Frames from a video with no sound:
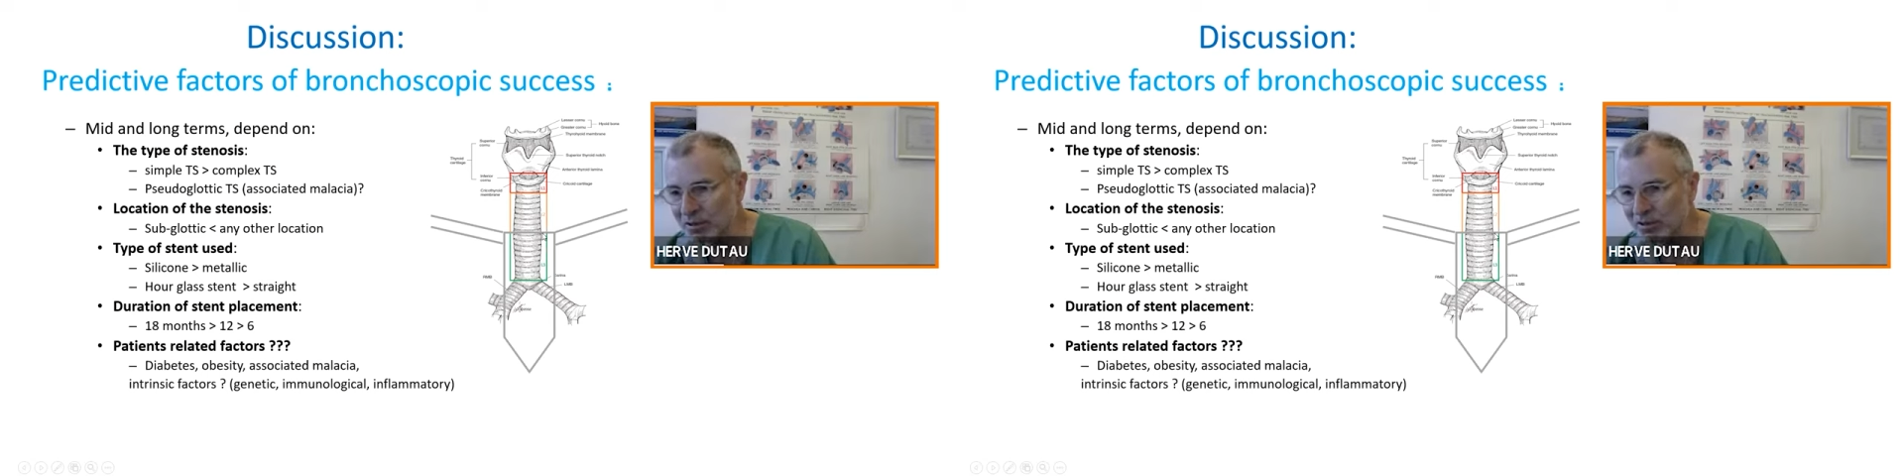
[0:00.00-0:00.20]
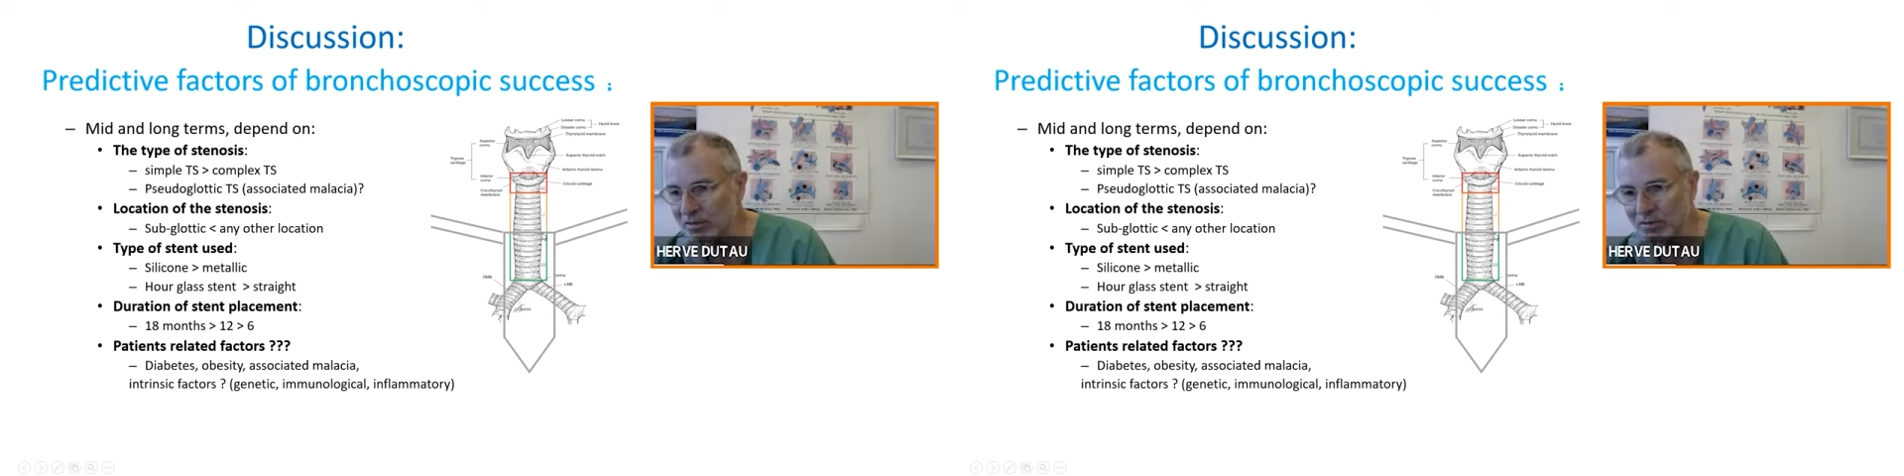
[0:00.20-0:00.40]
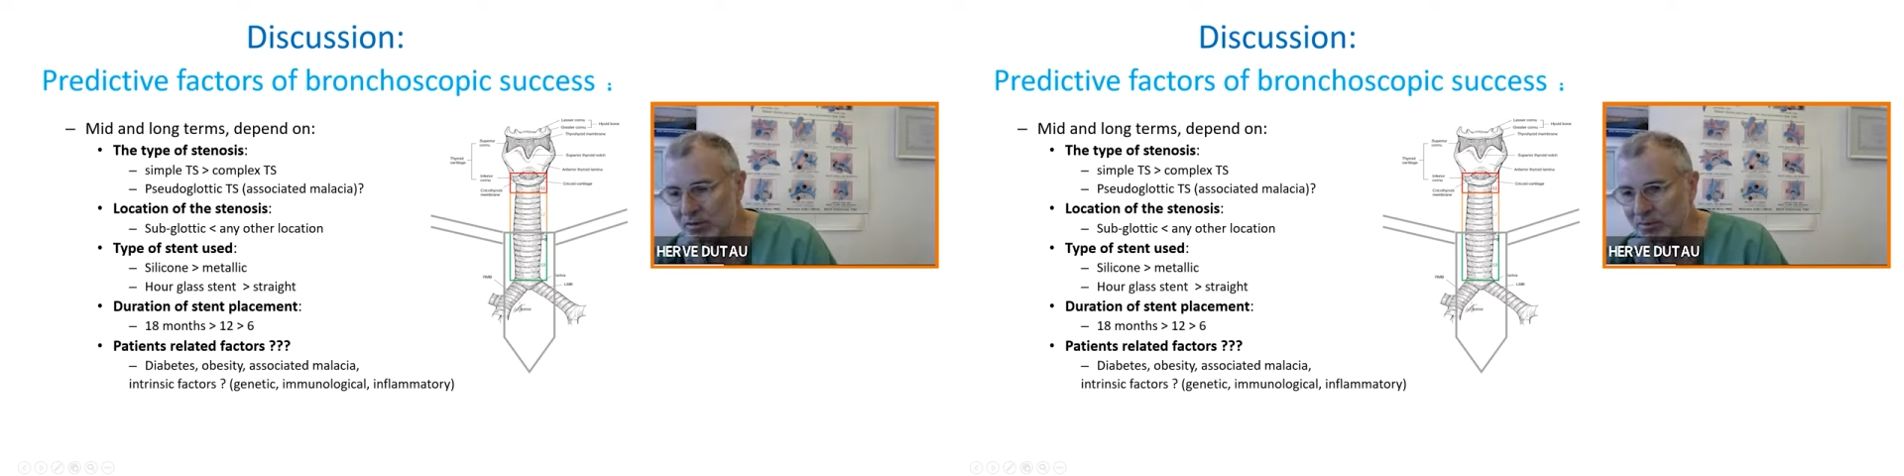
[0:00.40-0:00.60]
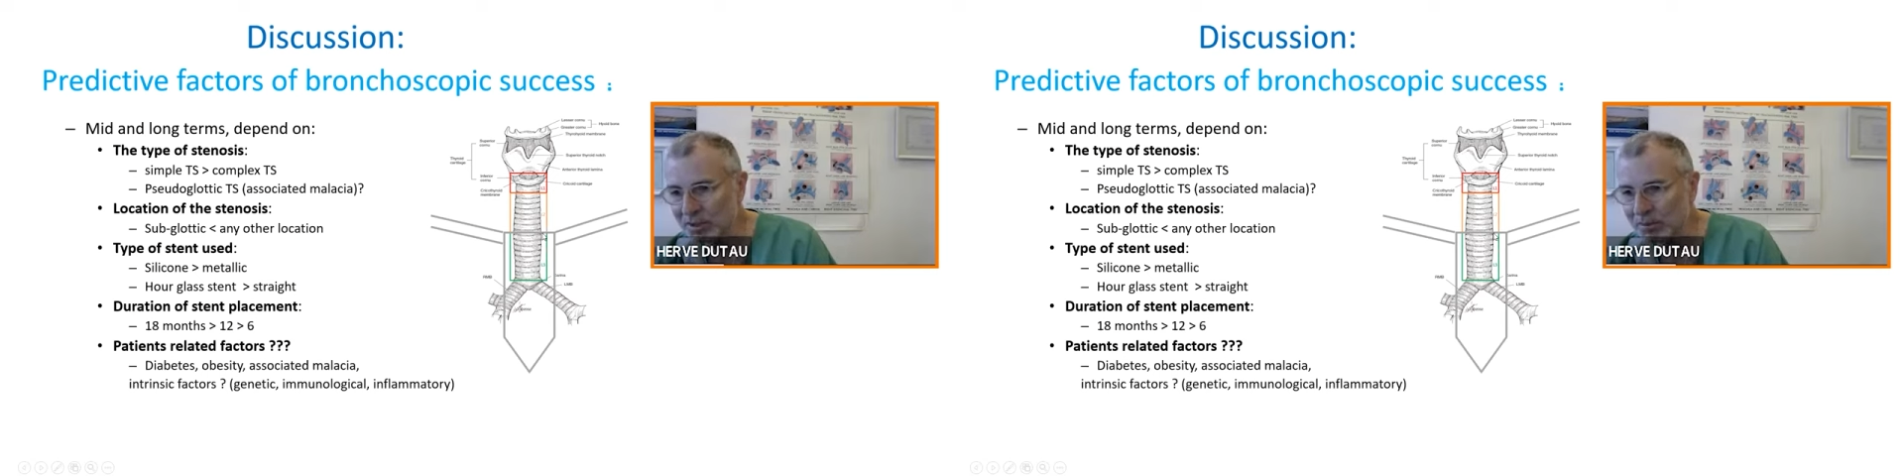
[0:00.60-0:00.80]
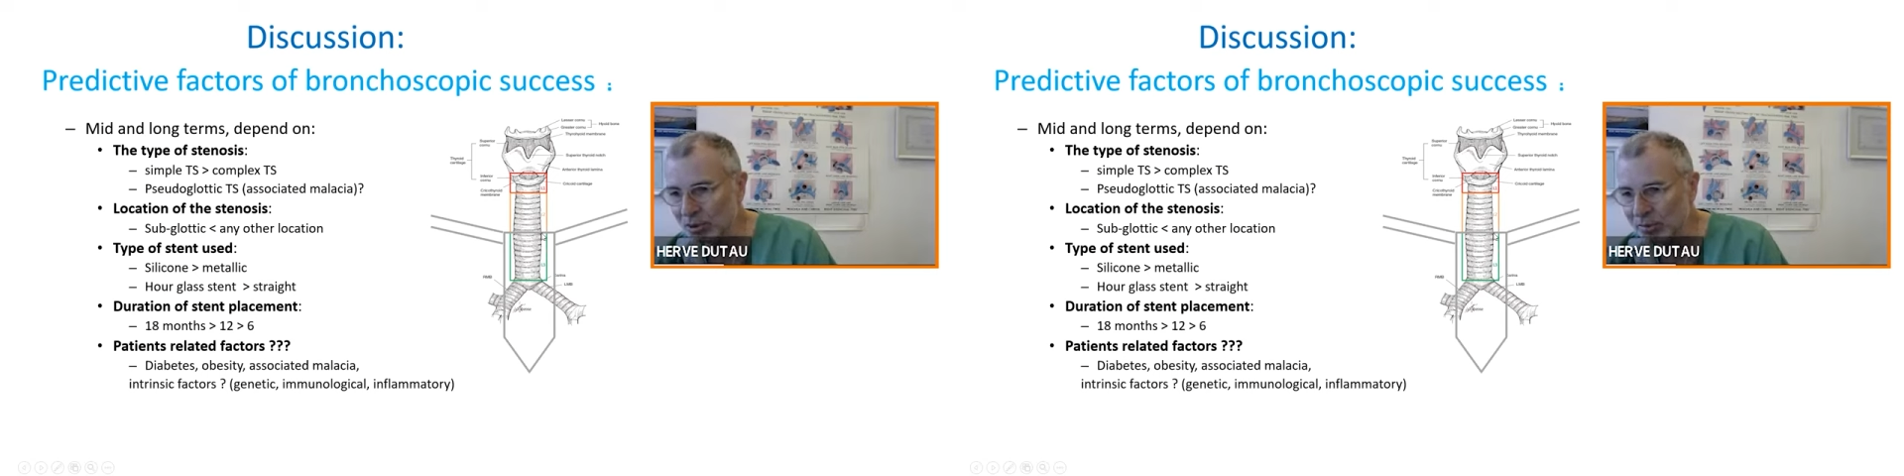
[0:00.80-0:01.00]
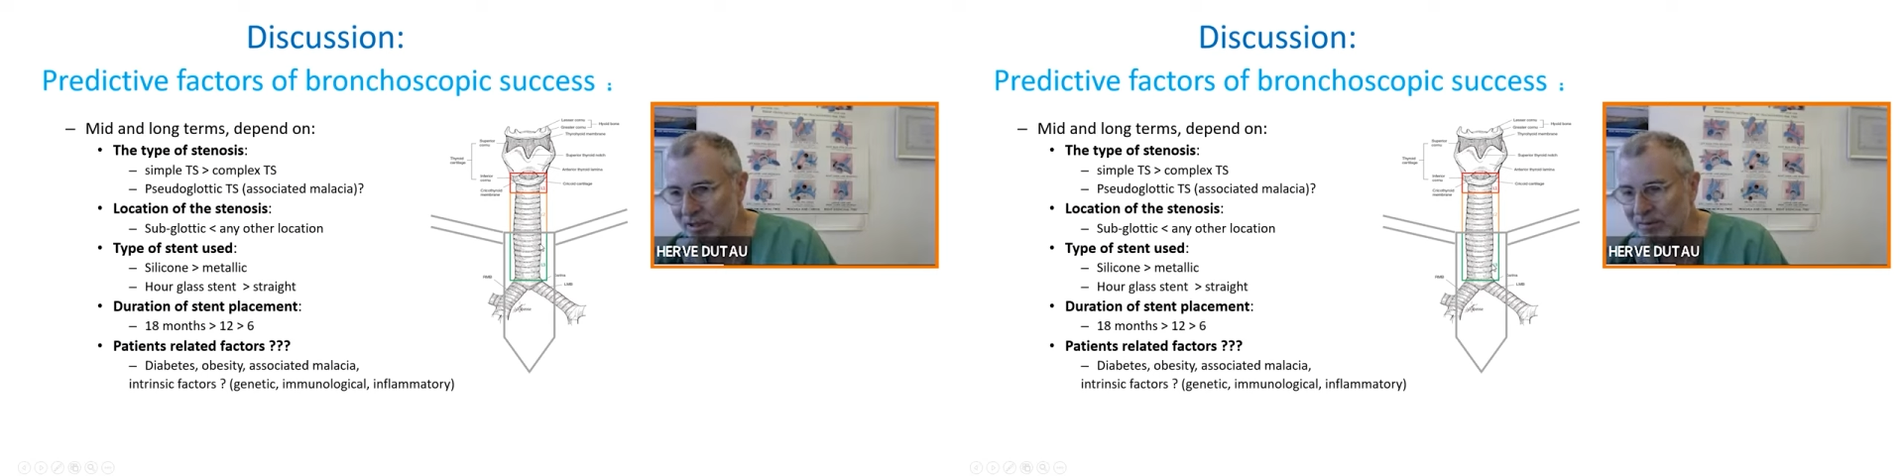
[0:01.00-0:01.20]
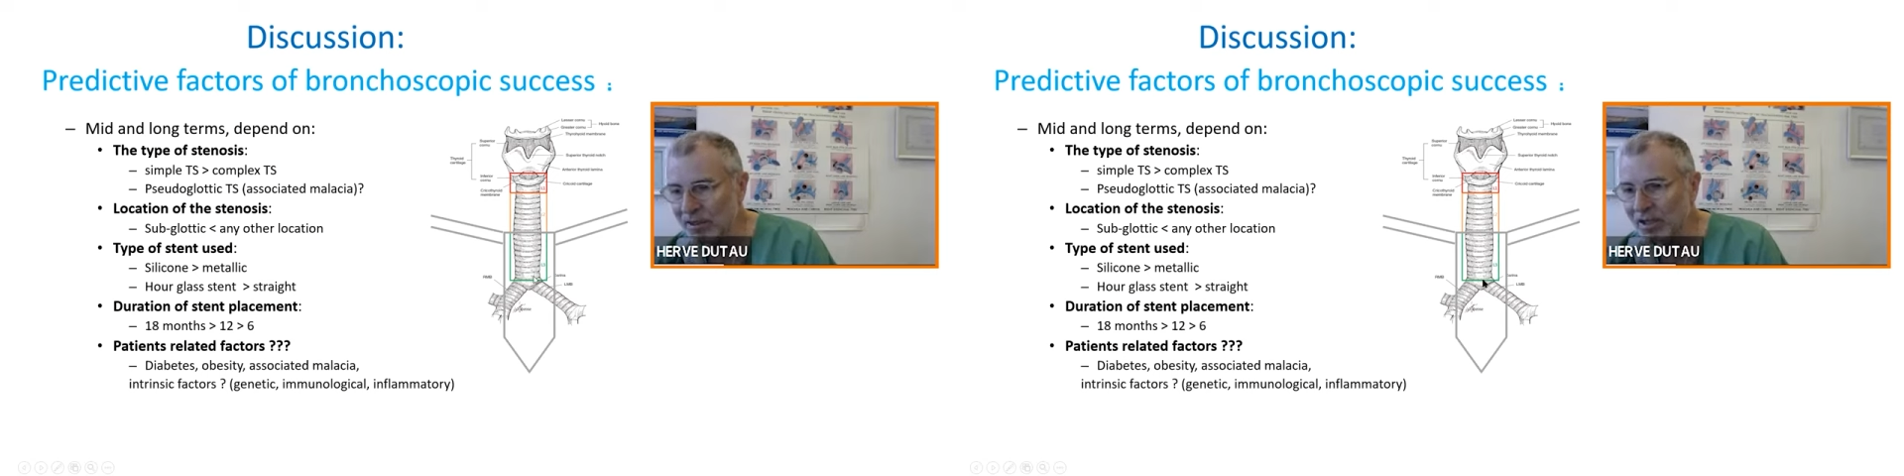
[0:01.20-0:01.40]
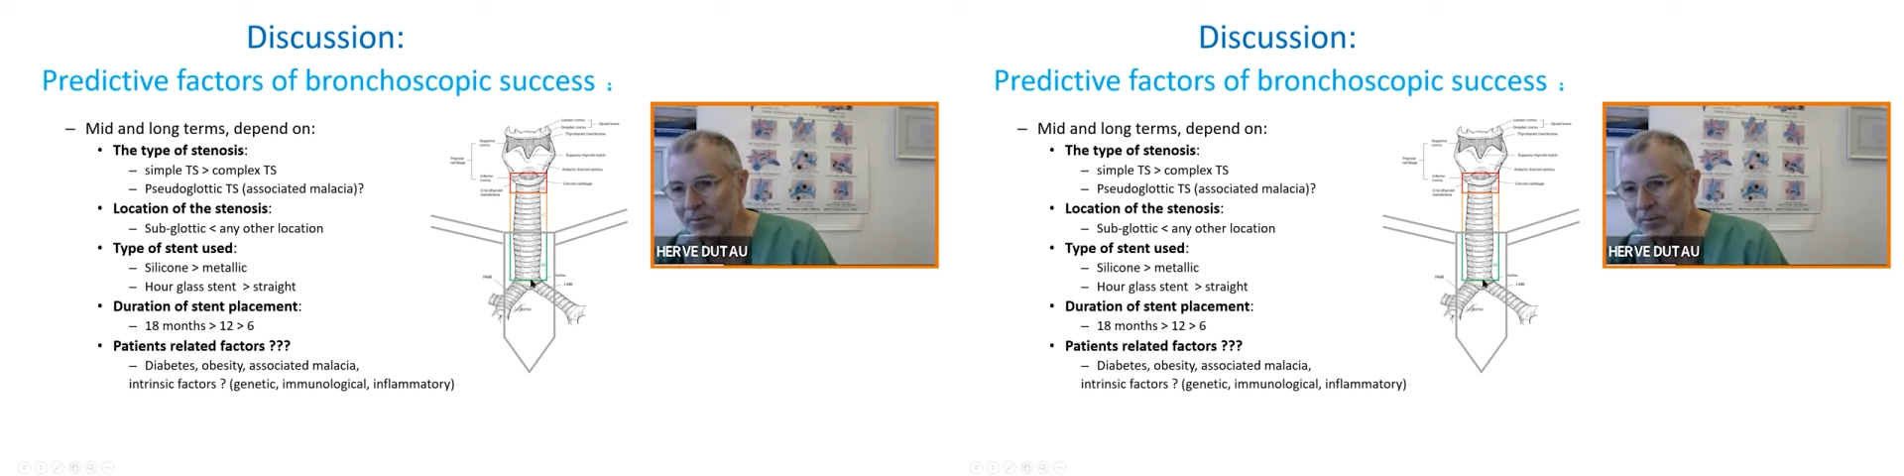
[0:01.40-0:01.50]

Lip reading: not a big problem,